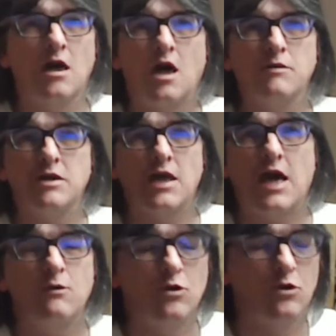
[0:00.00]
I mean,
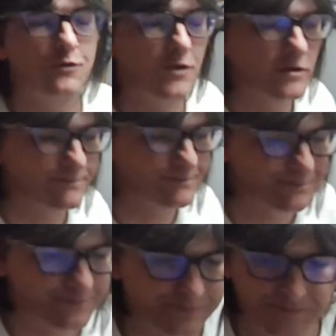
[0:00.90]
how awful.
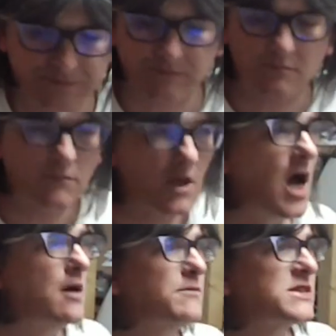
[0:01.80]

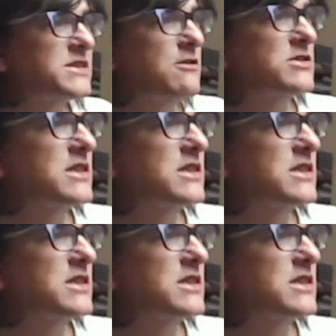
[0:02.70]
But seriously